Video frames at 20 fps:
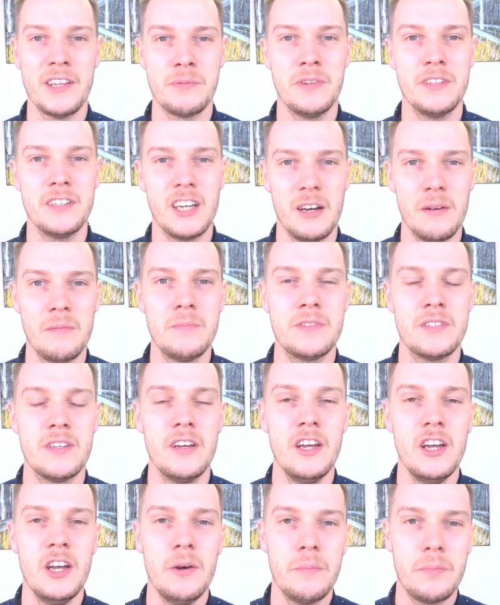when it comes to
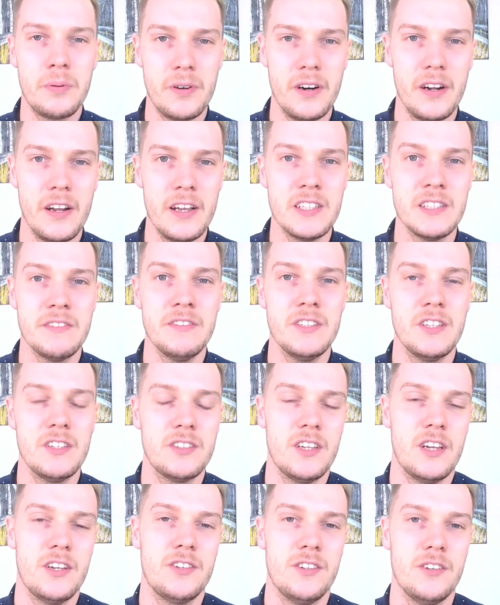prayers of
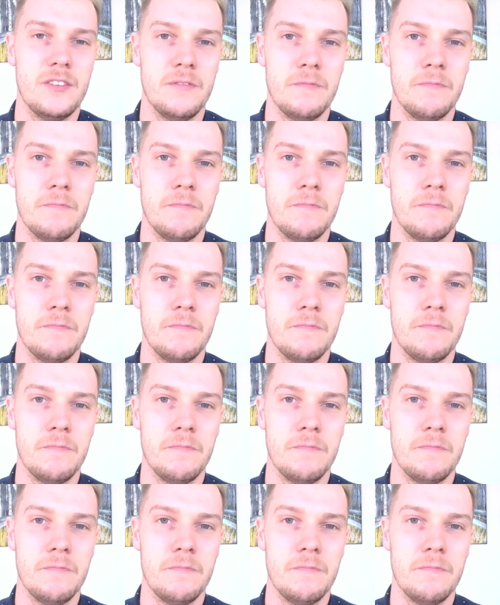intercession.